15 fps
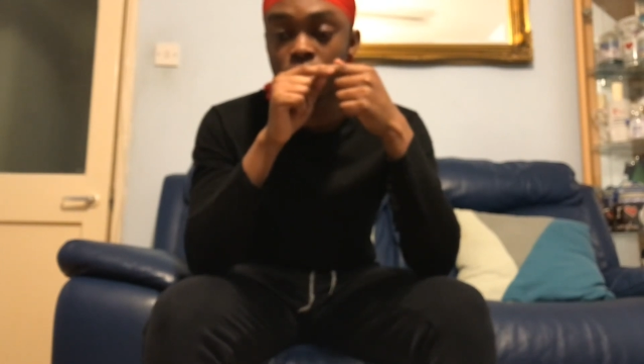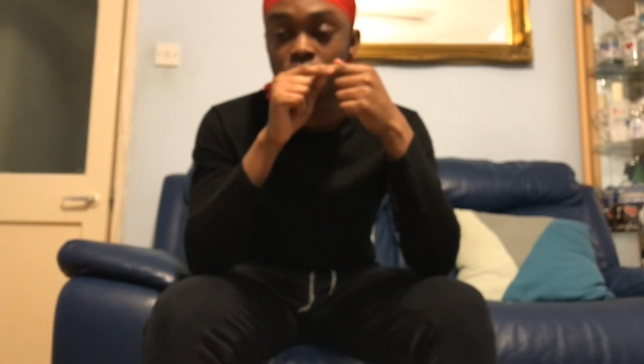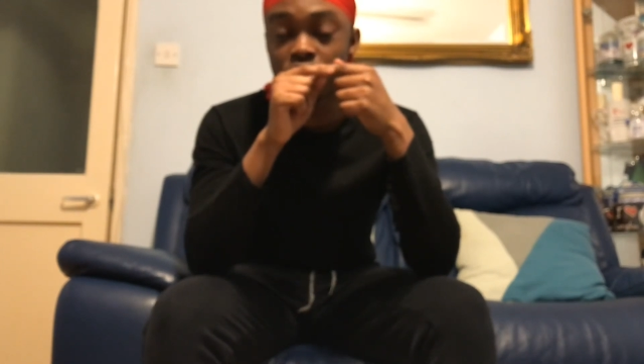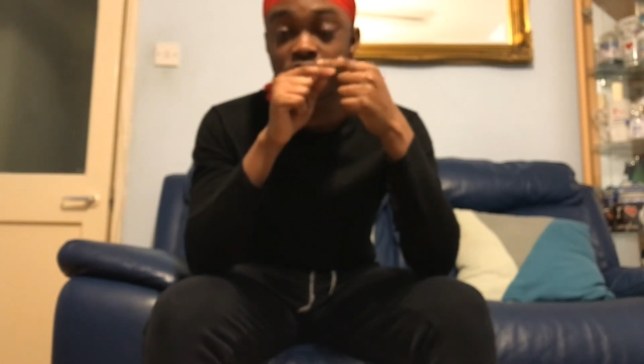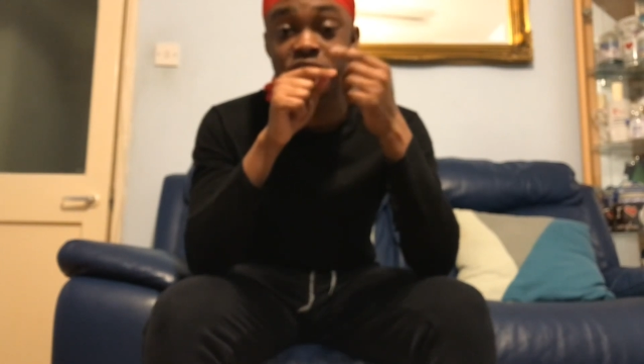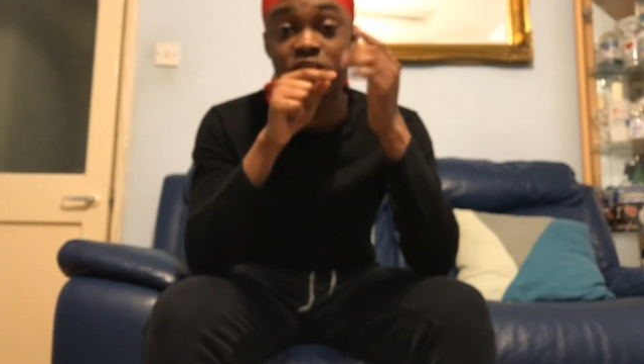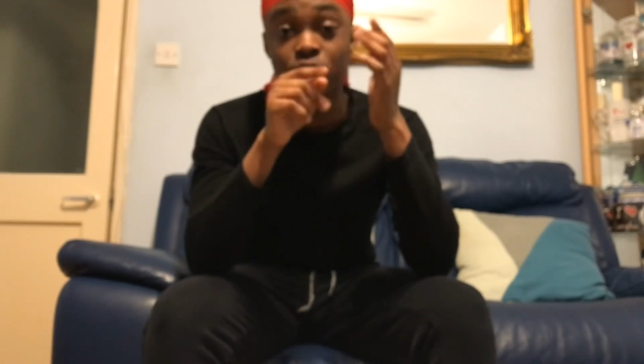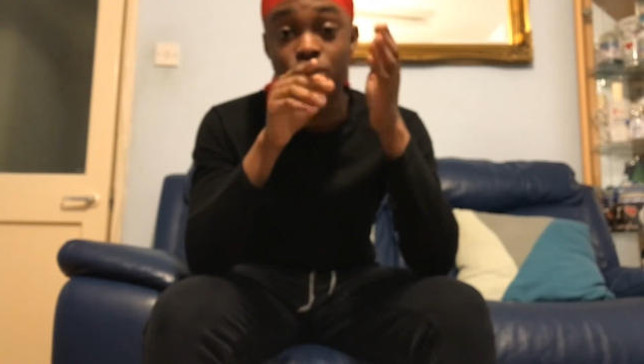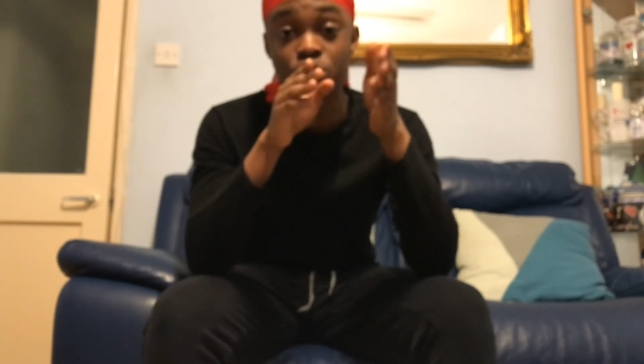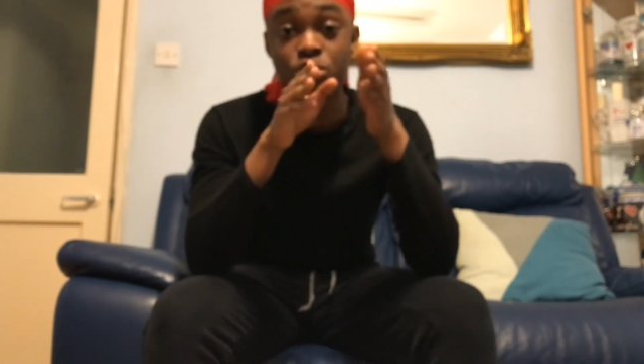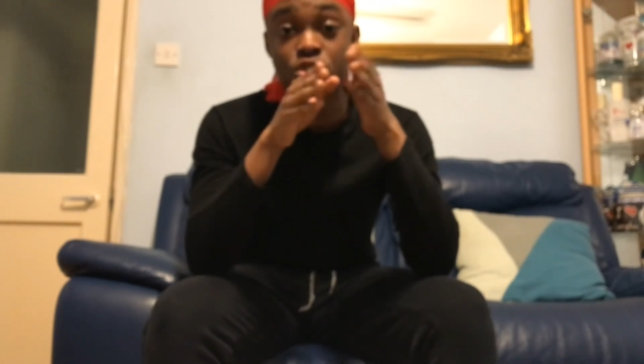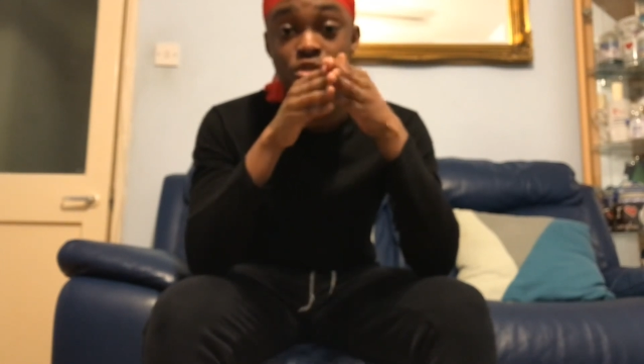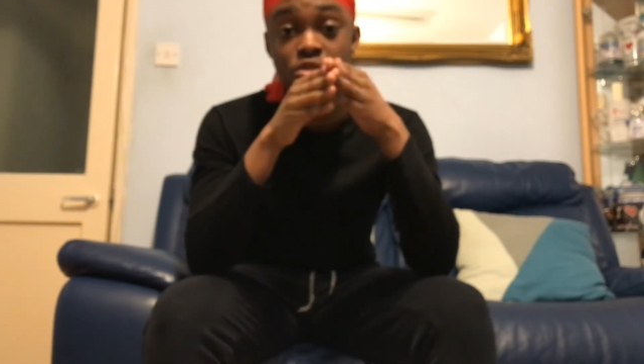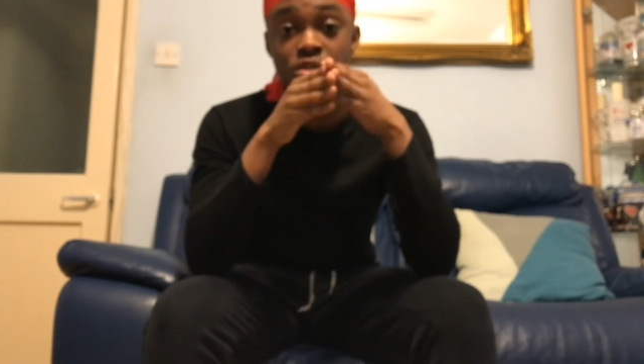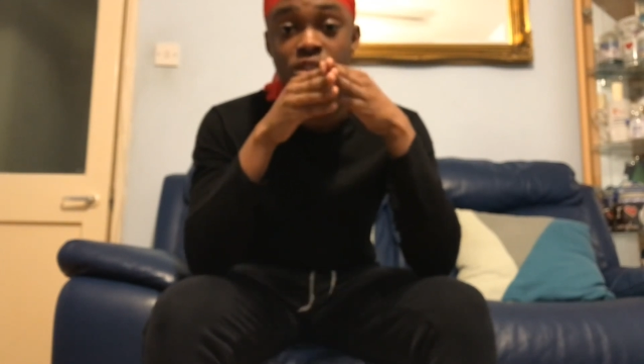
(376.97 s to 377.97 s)
just how you
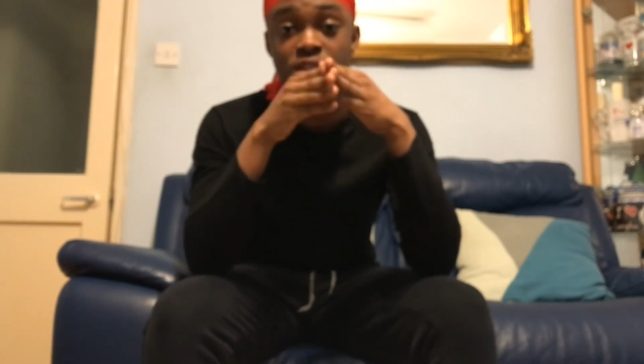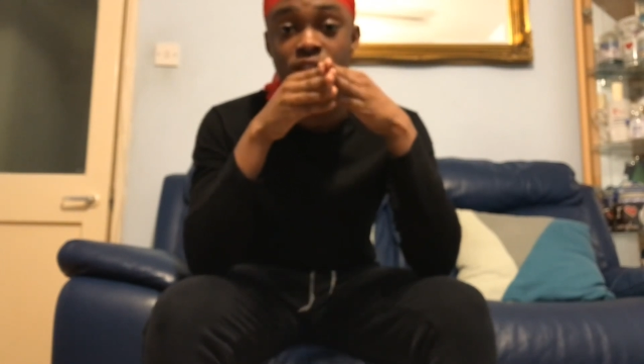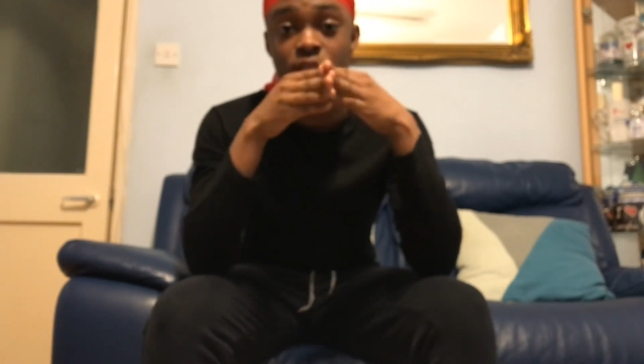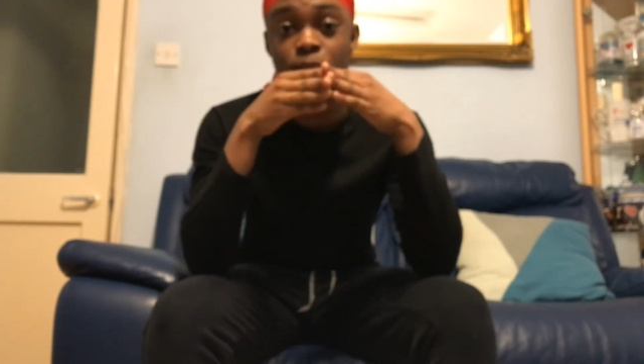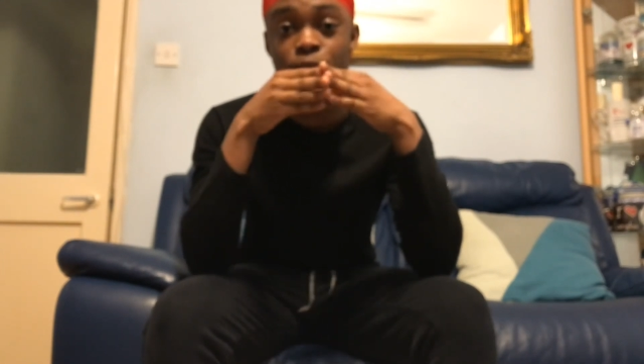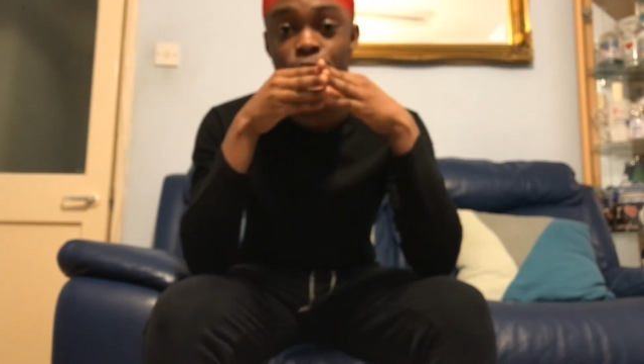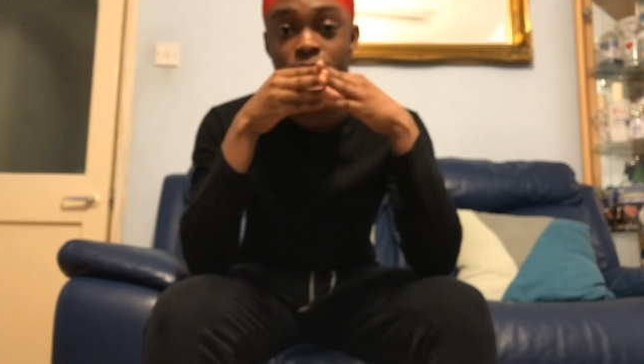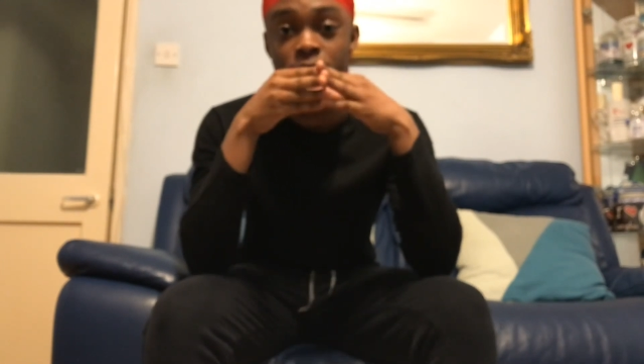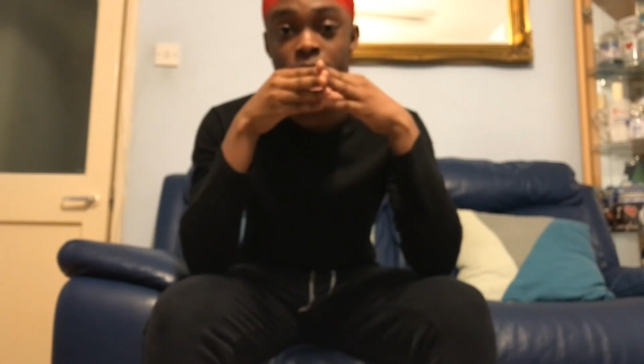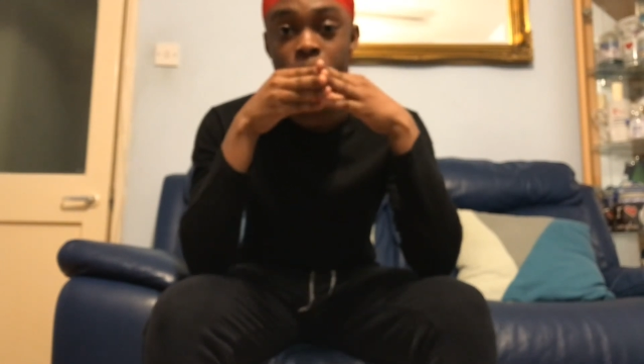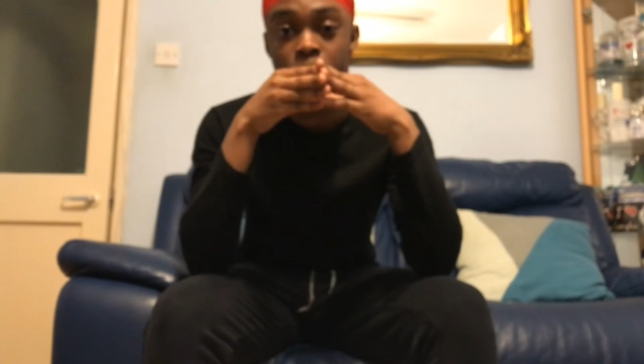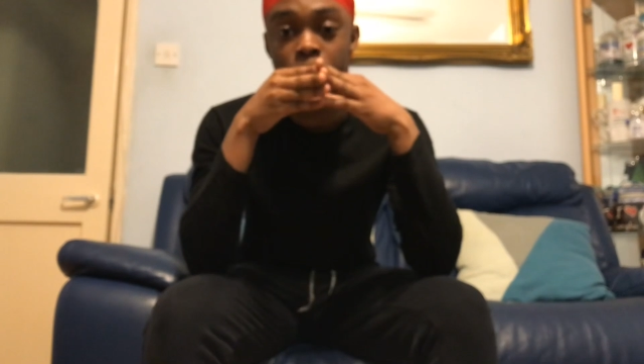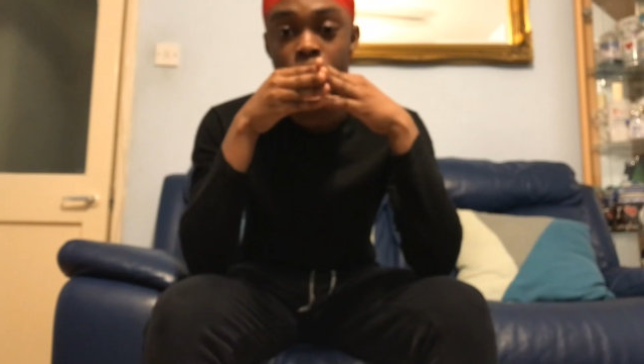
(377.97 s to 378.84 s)
do the same for them.